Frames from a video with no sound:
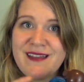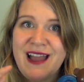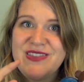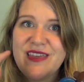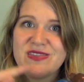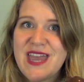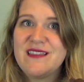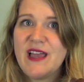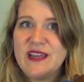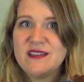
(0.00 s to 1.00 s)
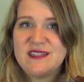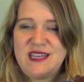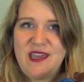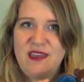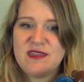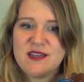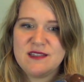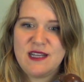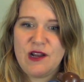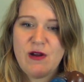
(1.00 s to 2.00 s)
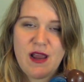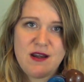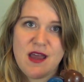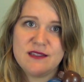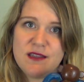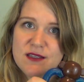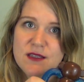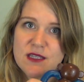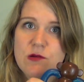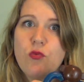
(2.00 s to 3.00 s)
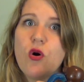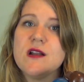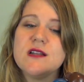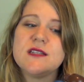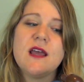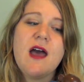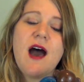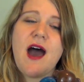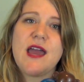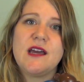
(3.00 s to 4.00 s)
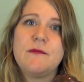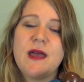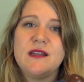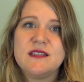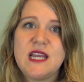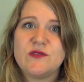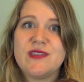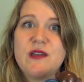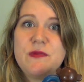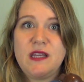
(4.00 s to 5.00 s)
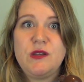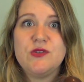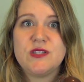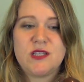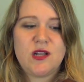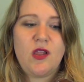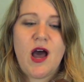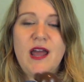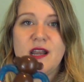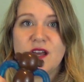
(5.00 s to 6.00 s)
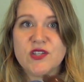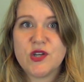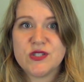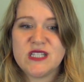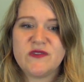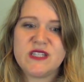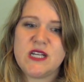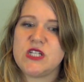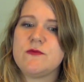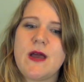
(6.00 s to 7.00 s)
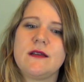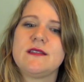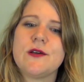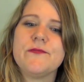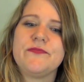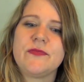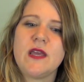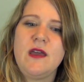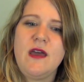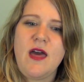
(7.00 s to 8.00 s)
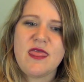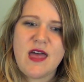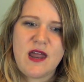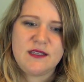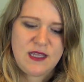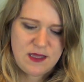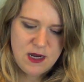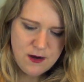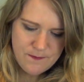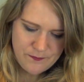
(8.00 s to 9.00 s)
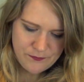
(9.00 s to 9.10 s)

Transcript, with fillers: I think they like seeing this, that I recognize that this is an important item and it stays with him and he uses it a lot and it also goes in his visitation bag. So that is in there.